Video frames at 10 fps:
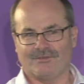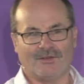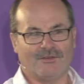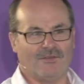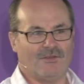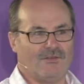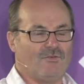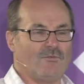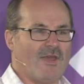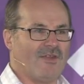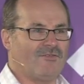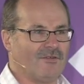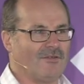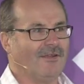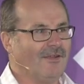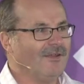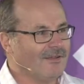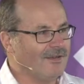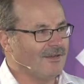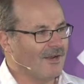You know, you imagine
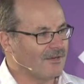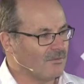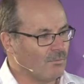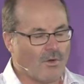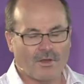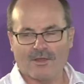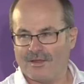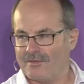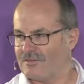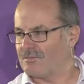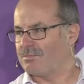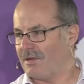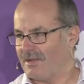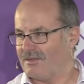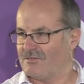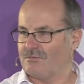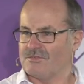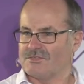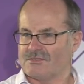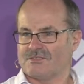getting out of the Waka and this place
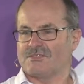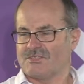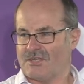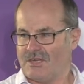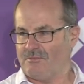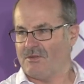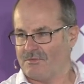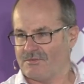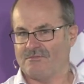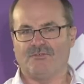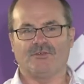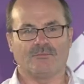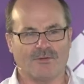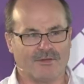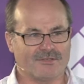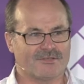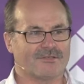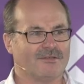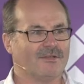was teeming with invertebrates.